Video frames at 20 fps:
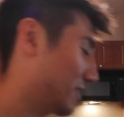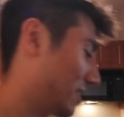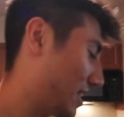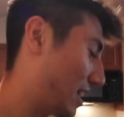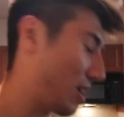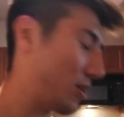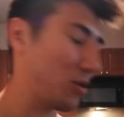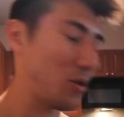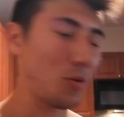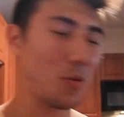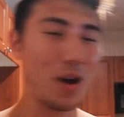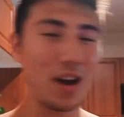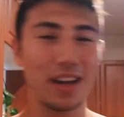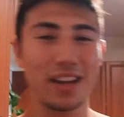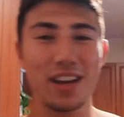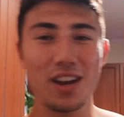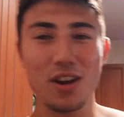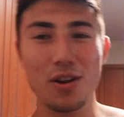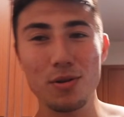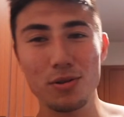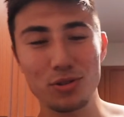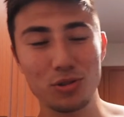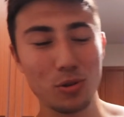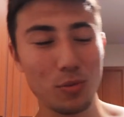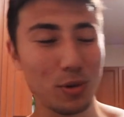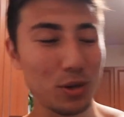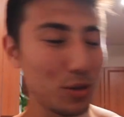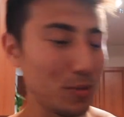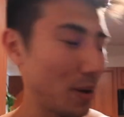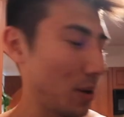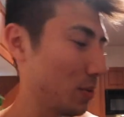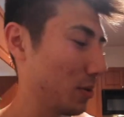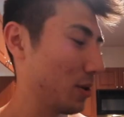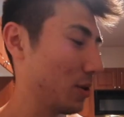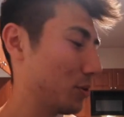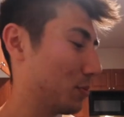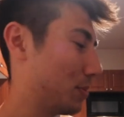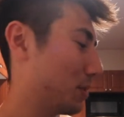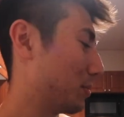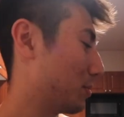I don't know why I care so much about what
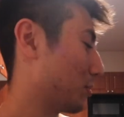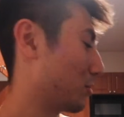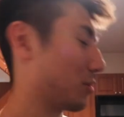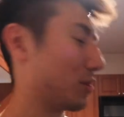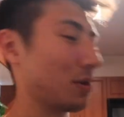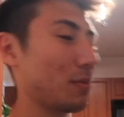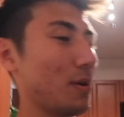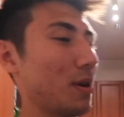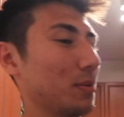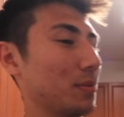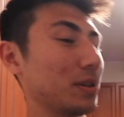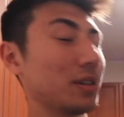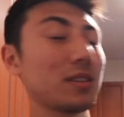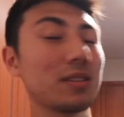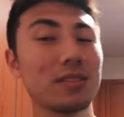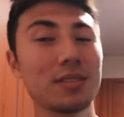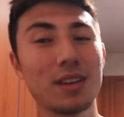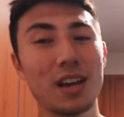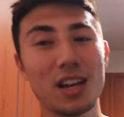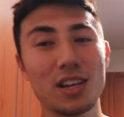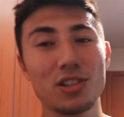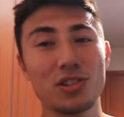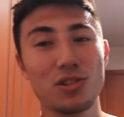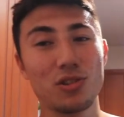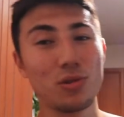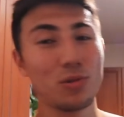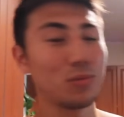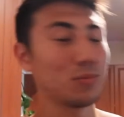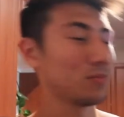other people think about me. I just do.